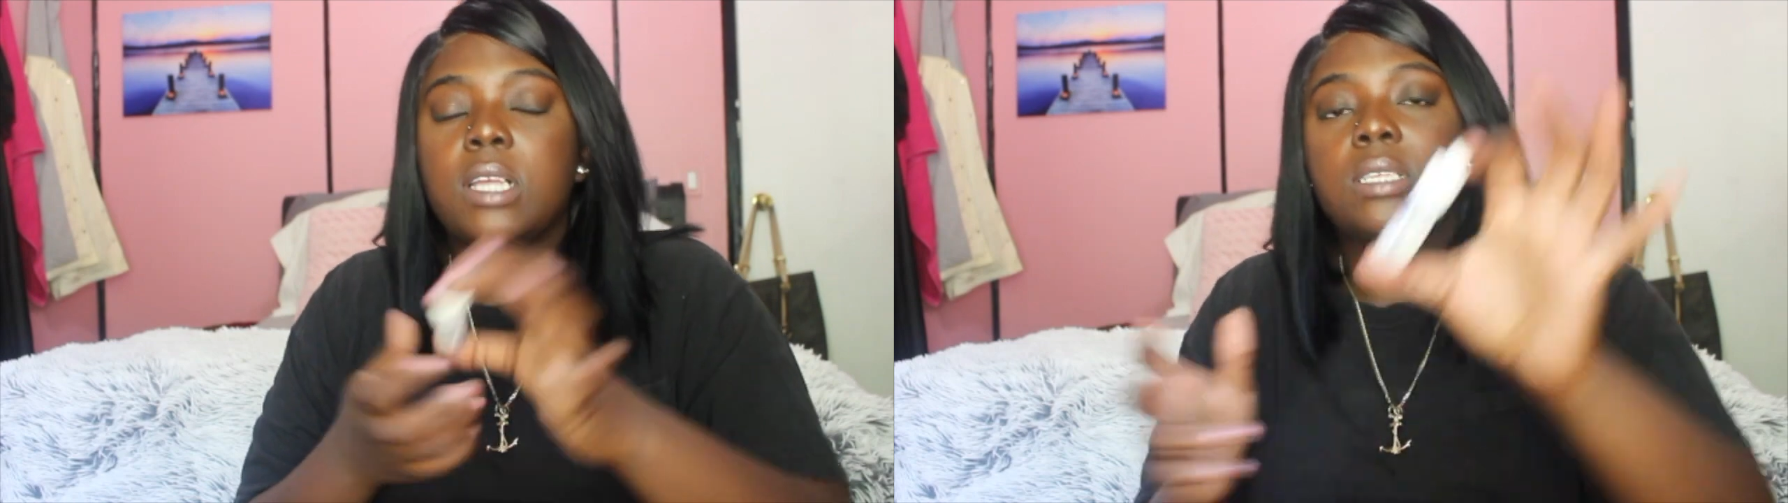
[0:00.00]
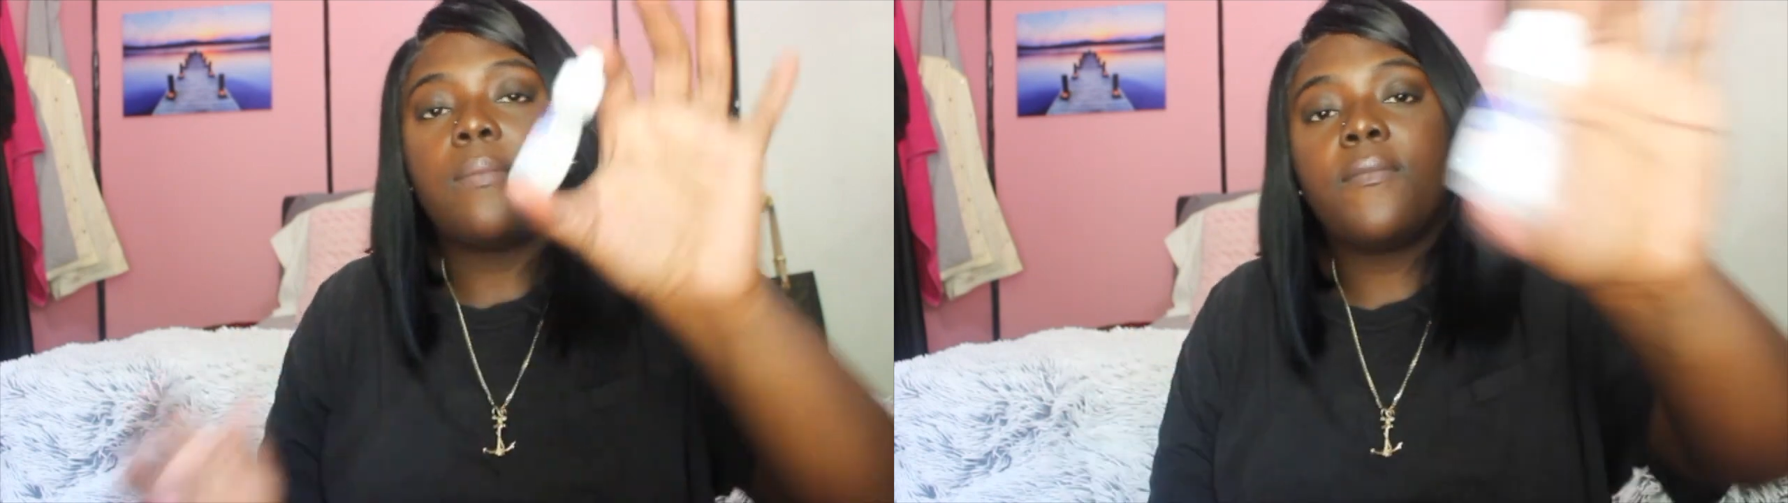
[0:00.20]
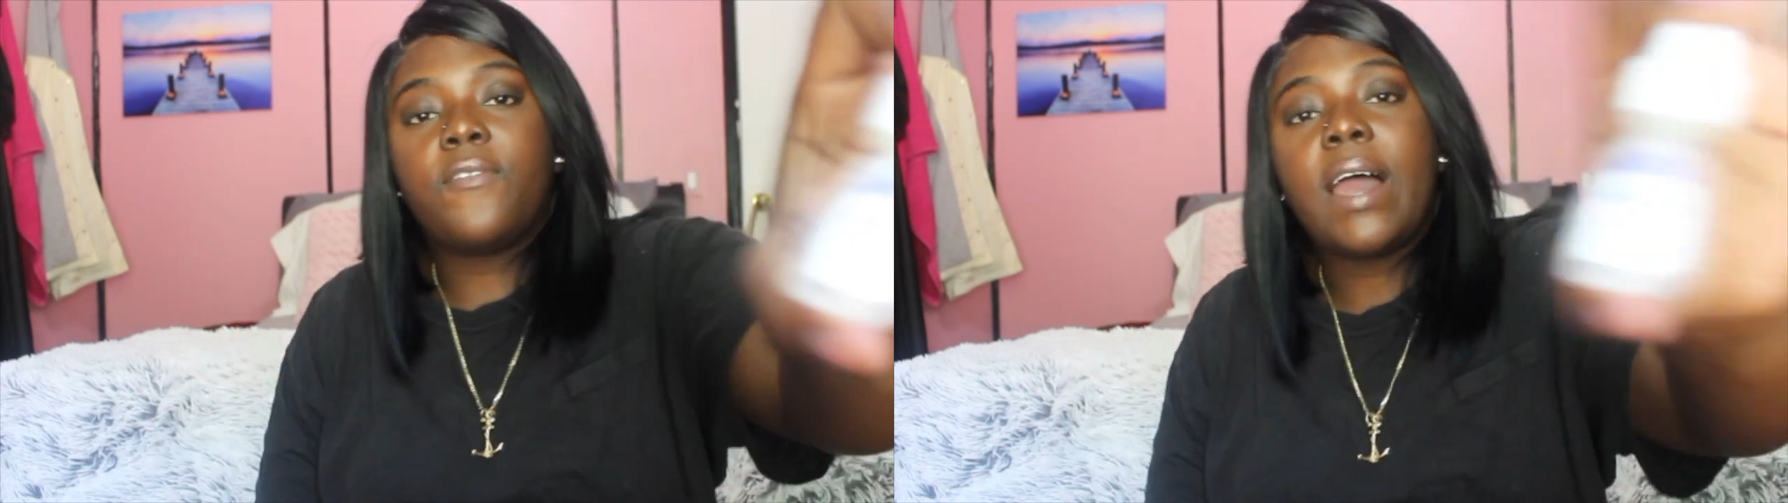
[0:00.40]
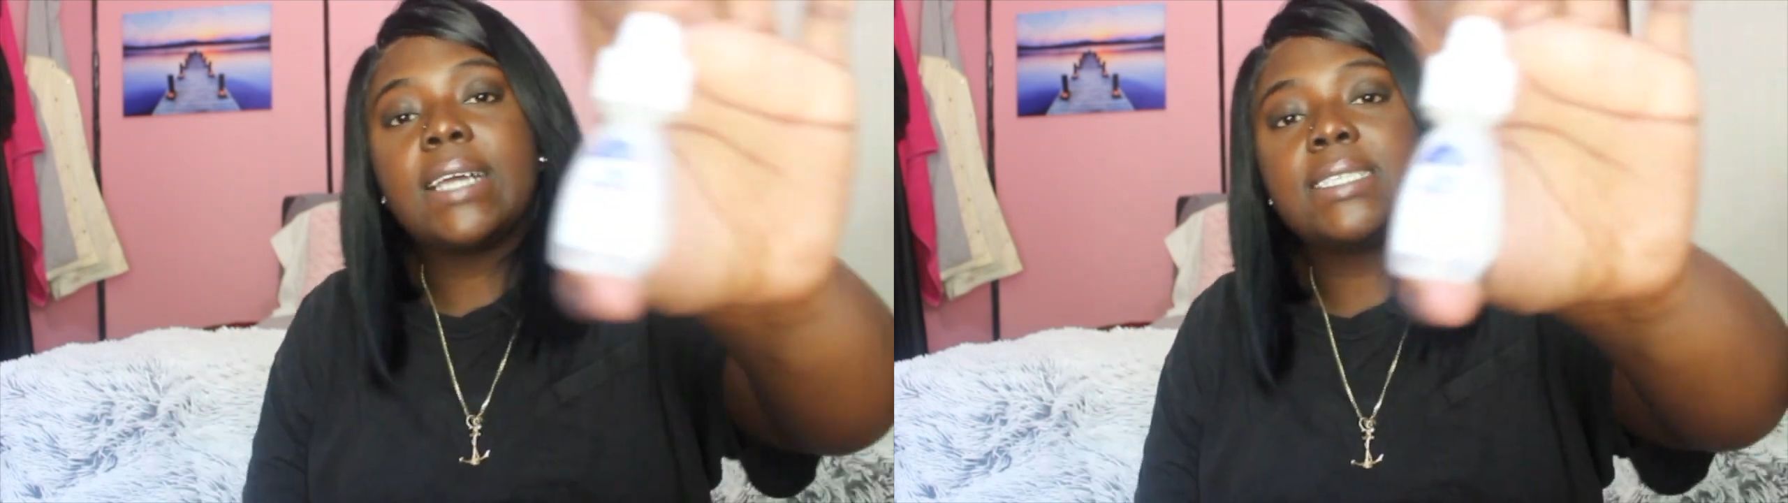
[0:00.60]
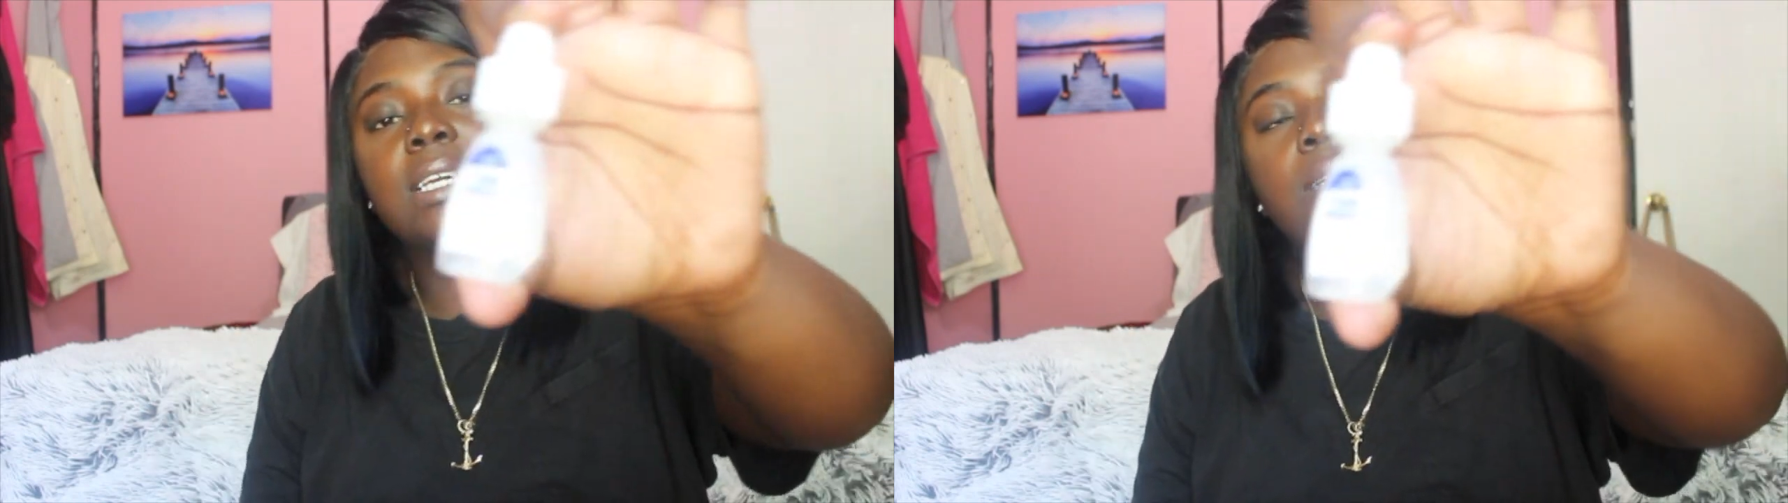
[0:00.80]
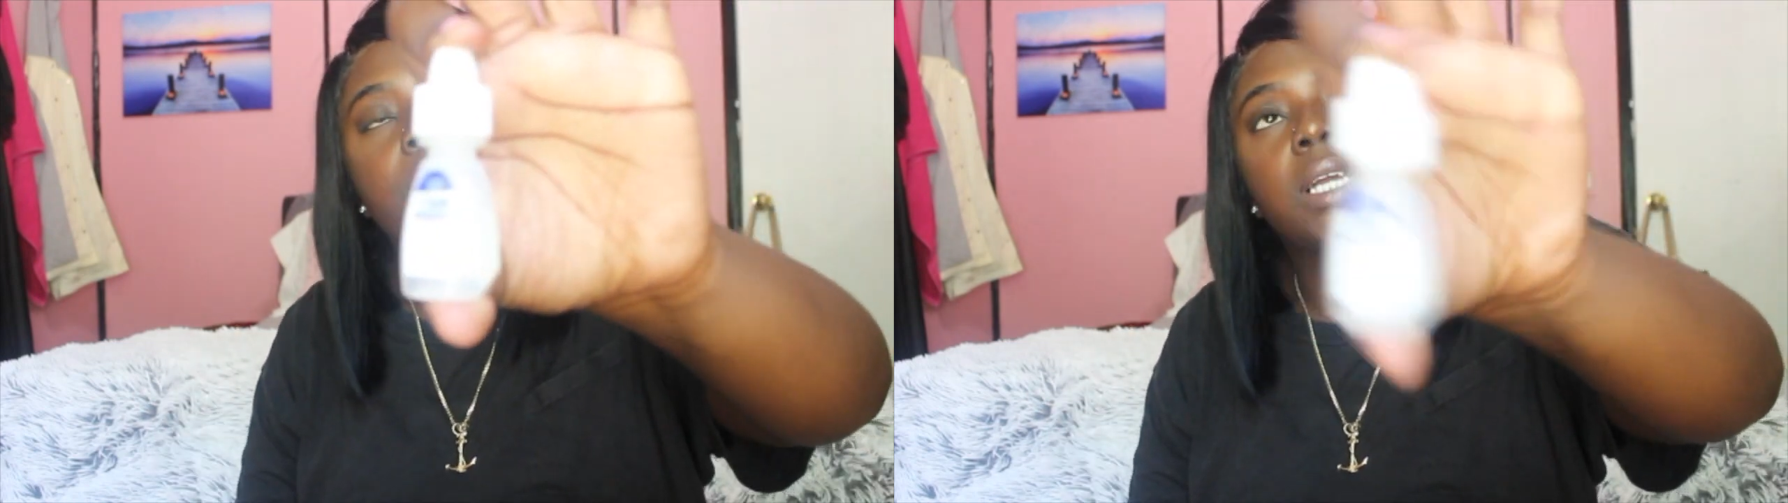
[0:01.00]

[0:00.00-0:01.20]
Some Visine